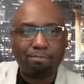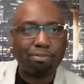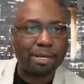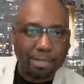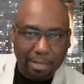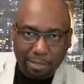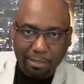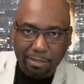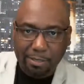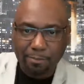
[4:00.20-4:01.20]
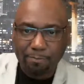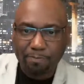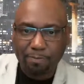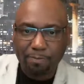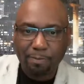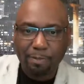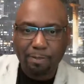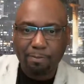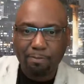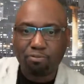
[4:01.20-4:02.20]
presidents,
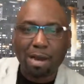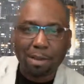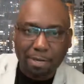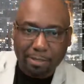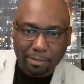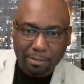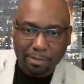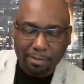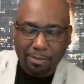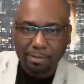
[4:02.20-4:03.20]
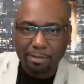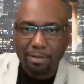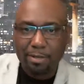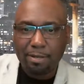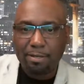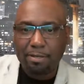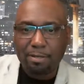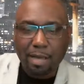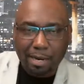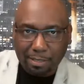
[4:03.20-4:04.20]
prime ministers,
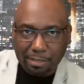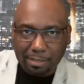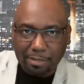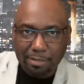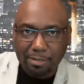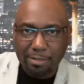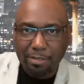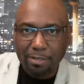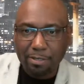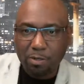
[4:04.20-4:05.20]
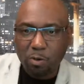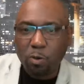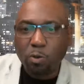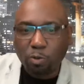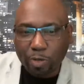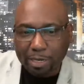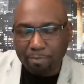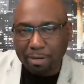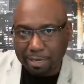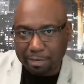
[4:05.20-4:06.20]
scientists, who to
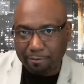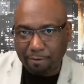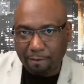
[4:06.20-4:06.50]
really believe?